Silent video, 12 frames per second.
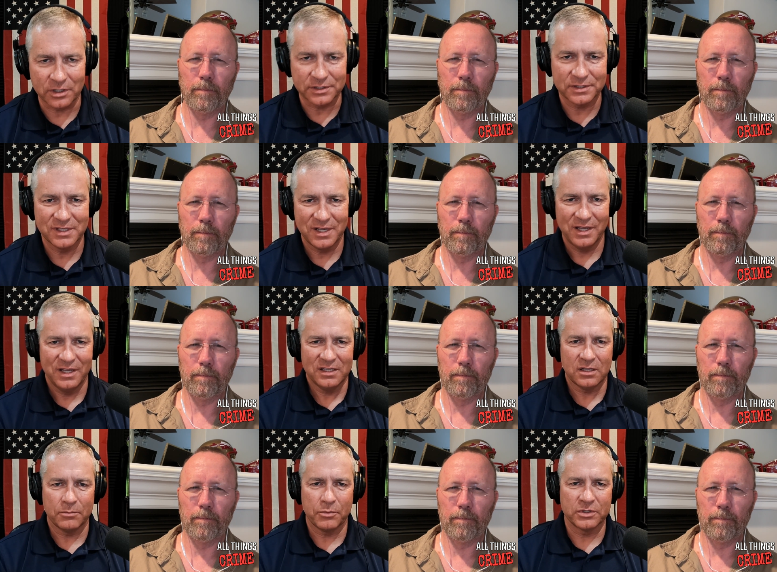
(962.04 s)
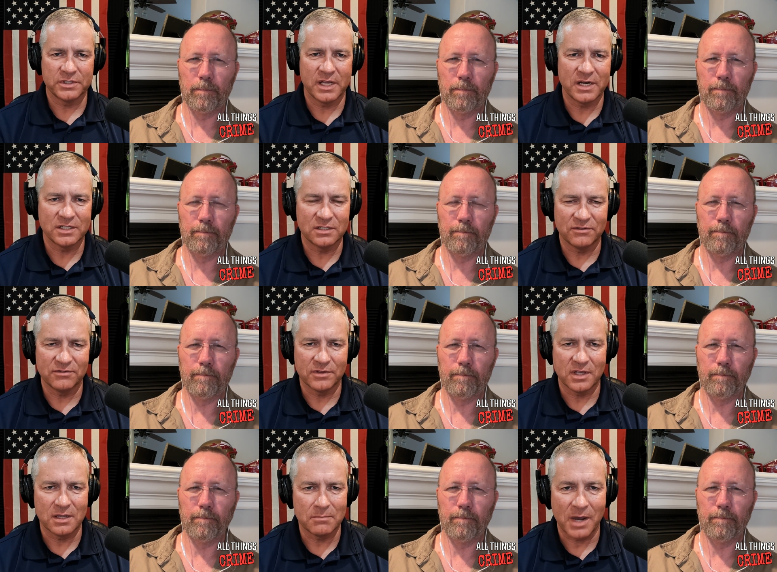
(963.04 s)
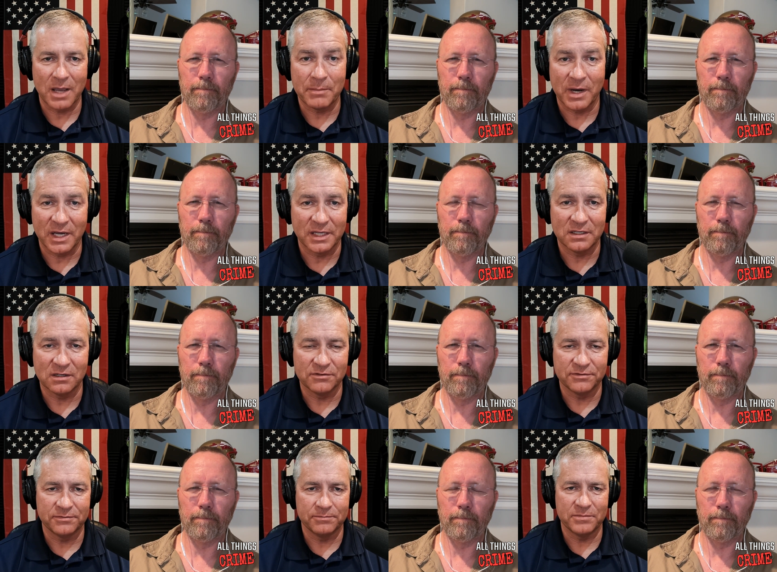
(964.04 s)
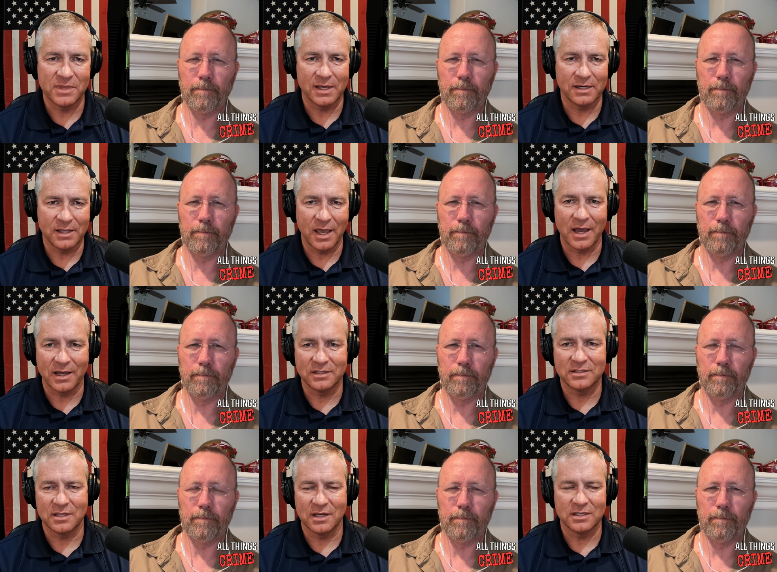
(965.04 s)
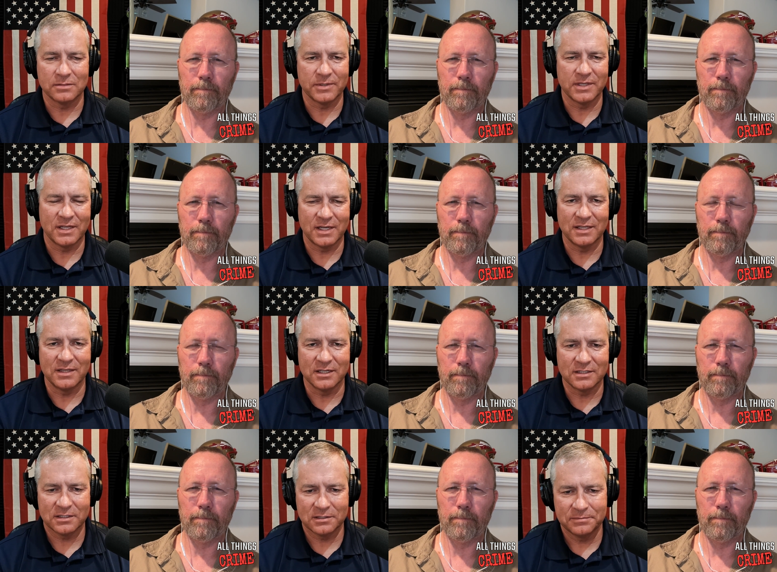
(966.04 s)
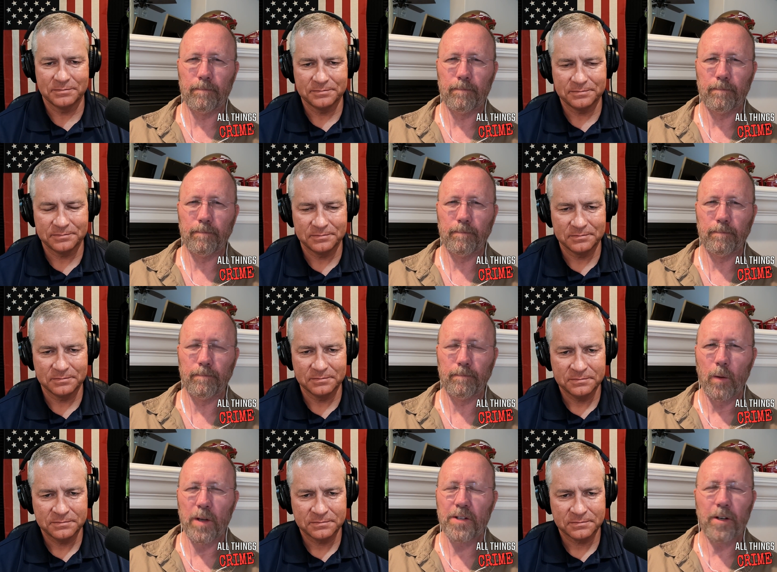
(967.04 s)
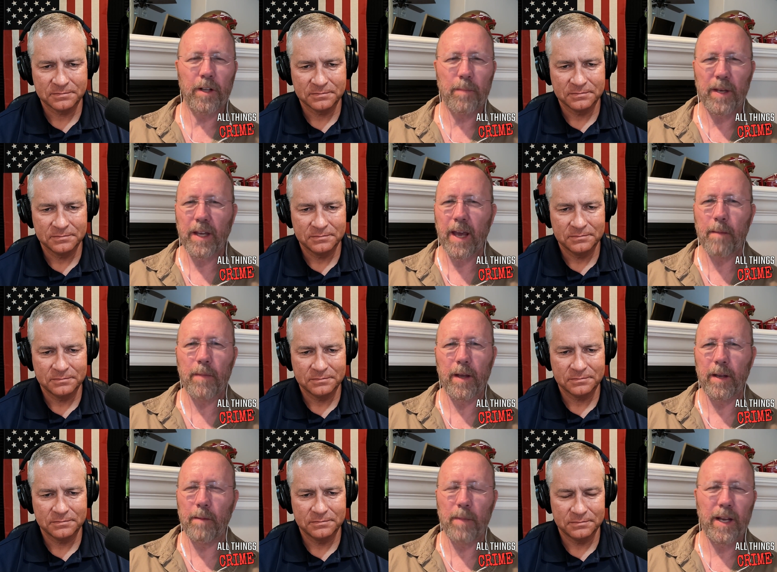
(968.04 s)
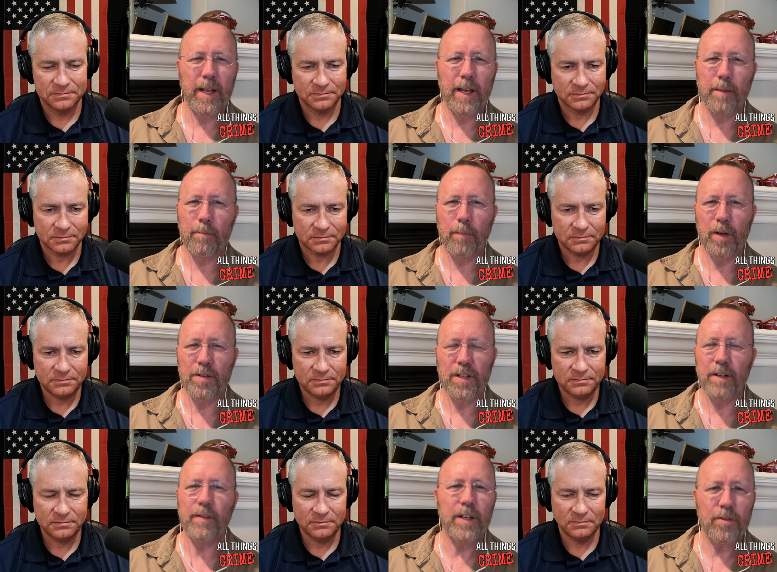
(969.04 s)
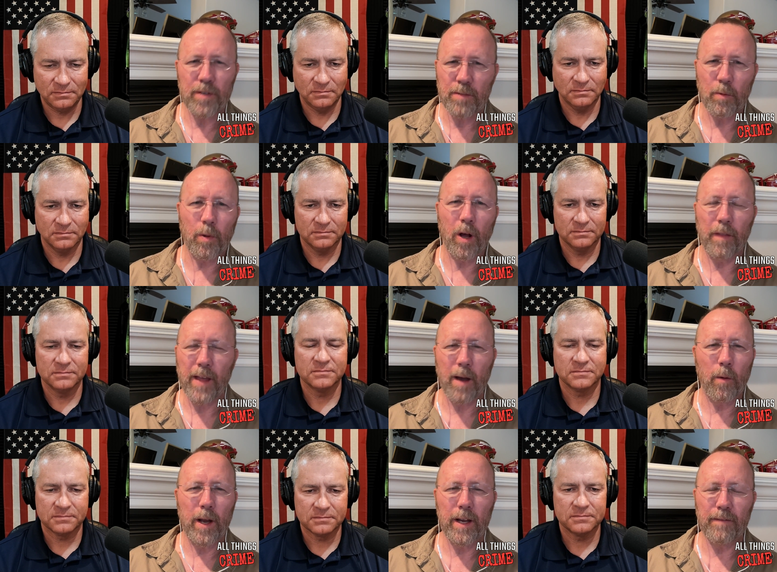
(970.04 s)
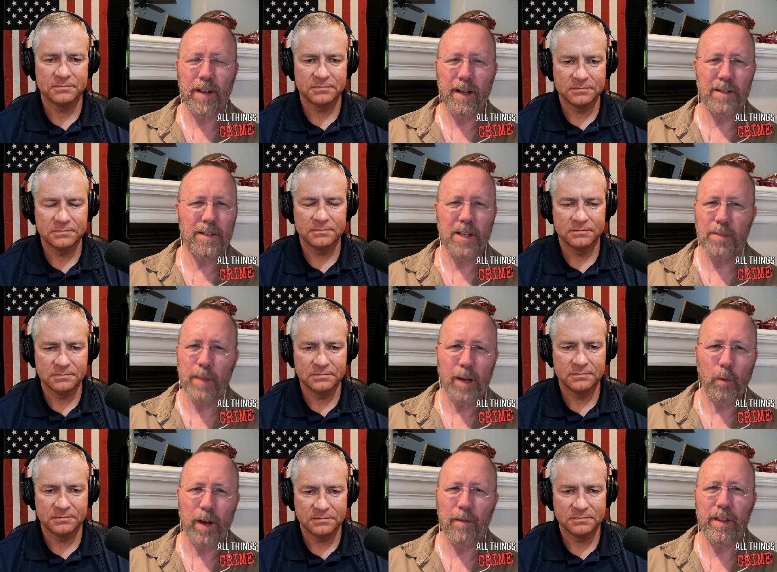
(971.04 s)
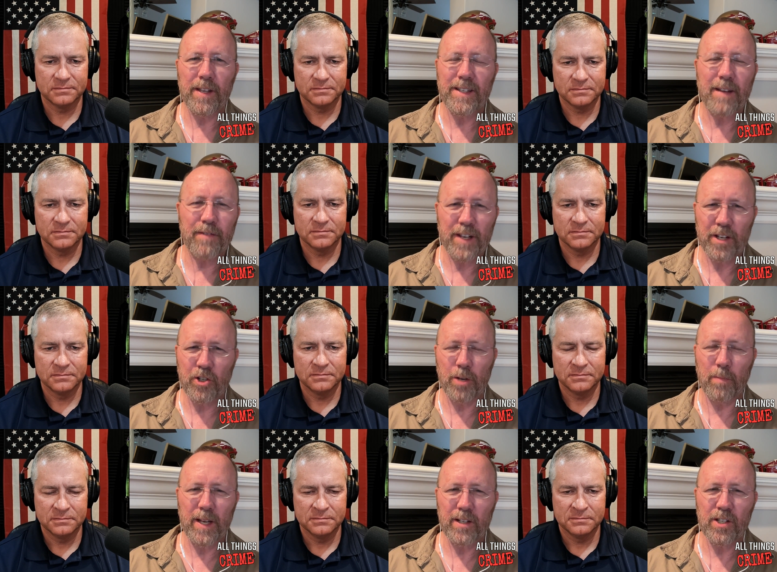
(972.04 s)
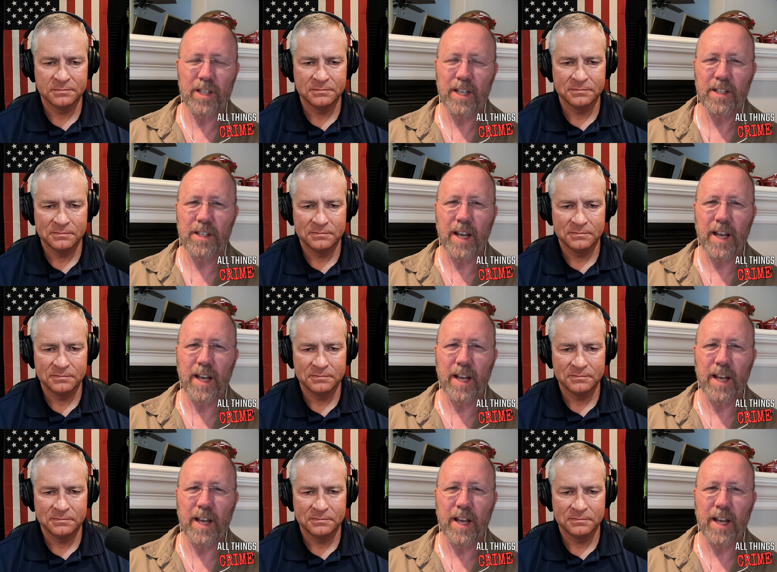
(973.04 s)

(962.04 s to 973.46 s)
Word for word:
Speaker 1: as the percentage of, in my mind, of that, yeah, it's the husband that did this.
Speaker 2: Well, he certainly became an immediate person of interest, we'll call it that way, if not a suspect, whatever the definition means these